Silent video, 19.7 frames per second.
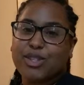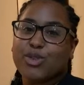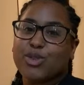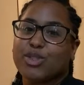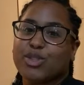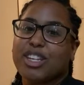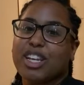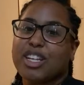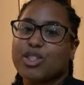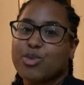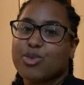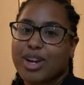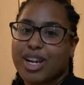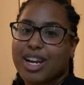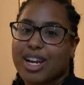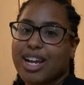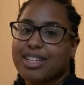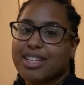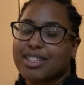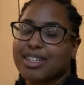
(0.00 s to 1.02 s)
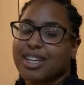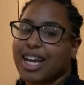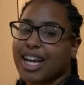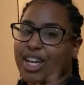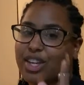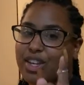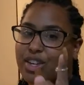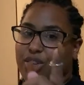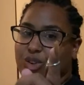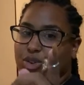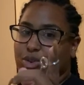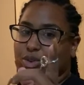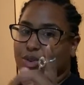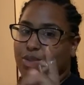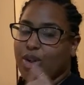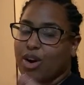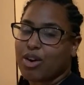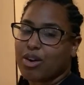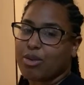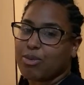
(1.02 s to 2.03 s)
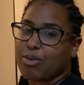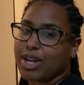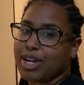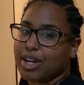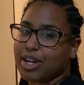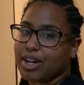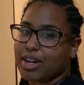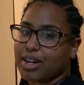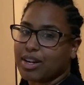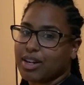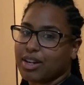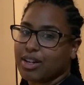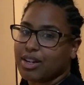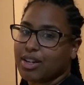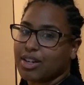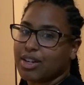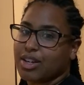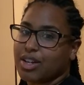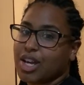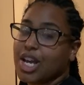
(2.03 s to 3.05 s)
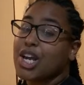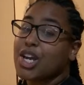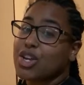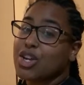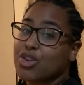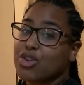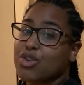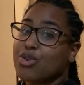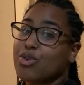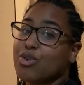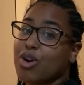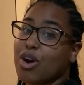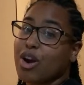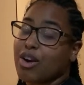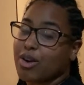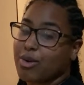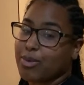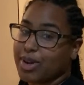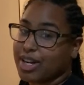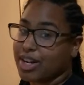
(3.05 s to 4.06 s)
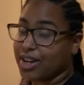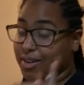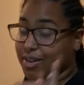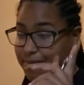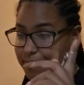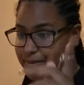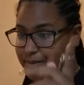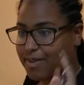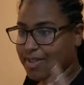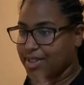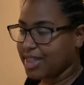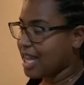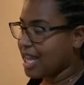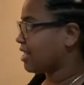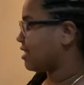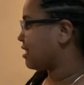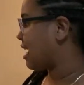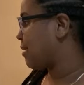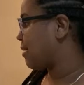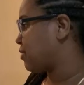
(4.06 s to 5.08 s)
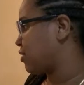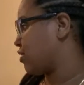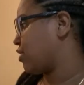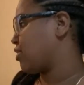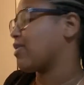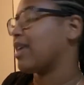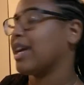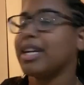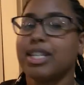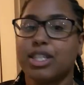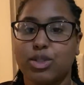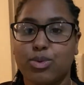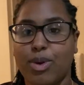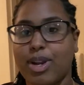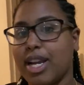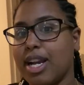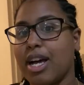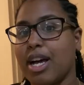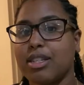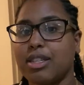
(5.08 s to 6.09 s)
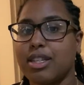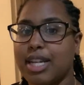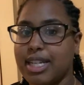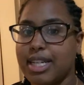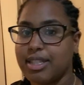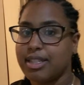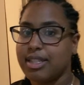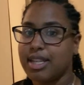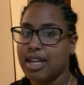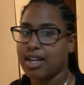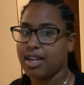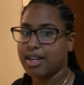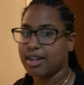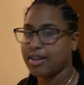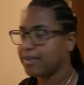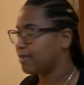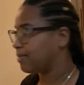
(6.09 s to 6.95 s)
who said $20 a night, you are a winner. You are a winner. That is absolutely correct. It's $20 a night to stay here.